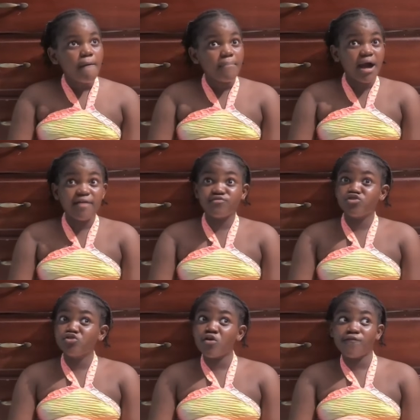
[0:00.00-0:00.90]
I have
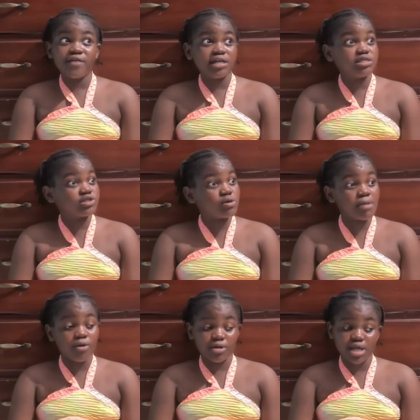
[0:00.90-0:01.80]
enough auntie, so
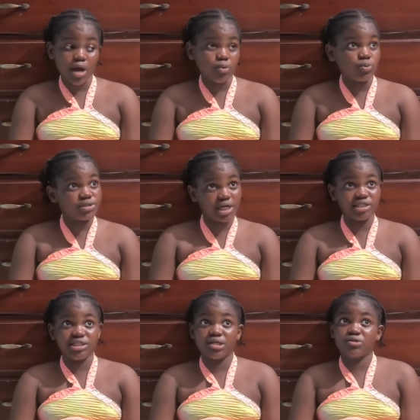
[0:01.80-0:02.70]
I wonder which
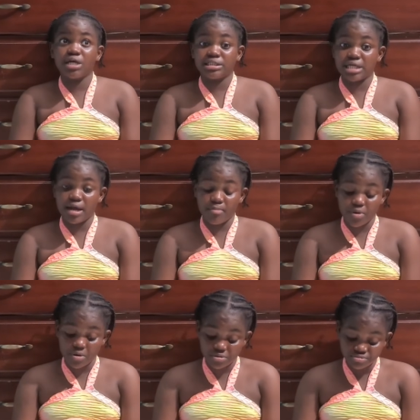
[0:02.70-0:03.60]
auntie I could have talked
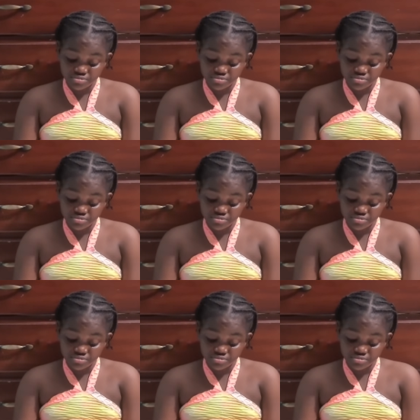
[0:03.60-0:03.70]
about.